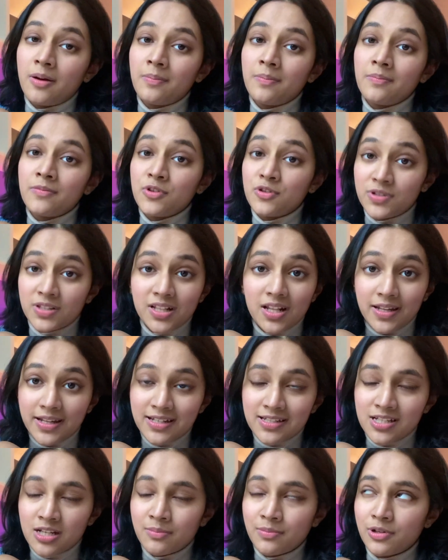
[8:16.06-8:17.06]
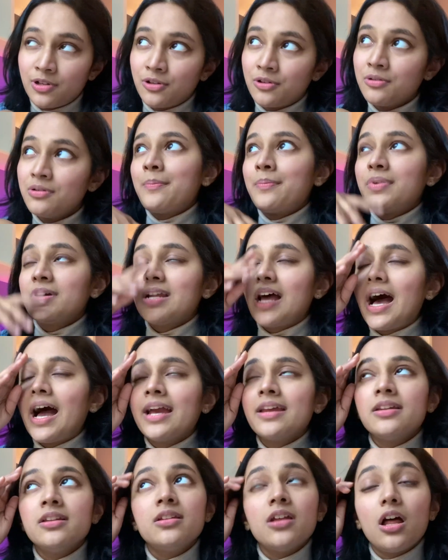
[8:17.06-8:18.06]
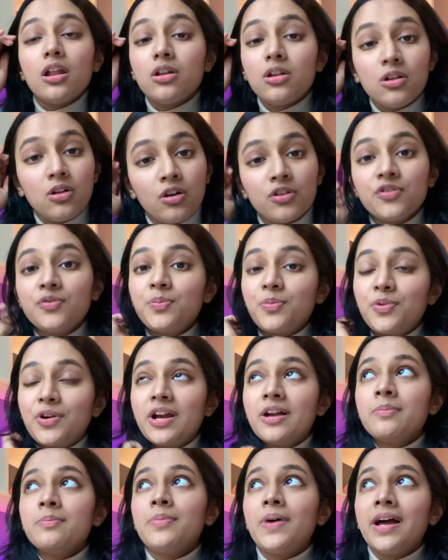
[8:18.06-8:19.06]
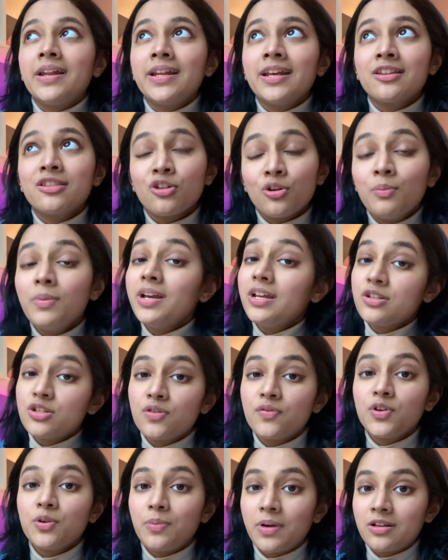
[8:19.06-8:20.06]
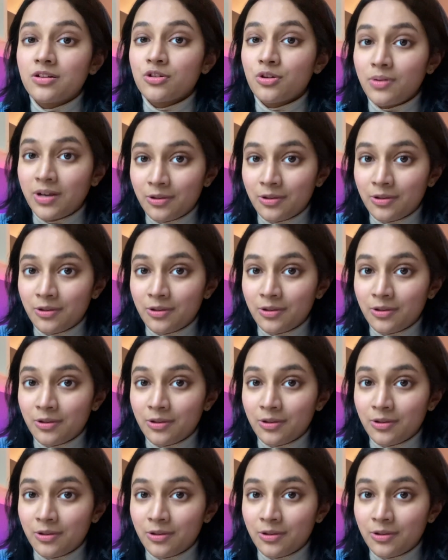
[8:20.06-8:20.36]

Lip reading: using the link down below, but I did a lot of prep and I thought my interview went quite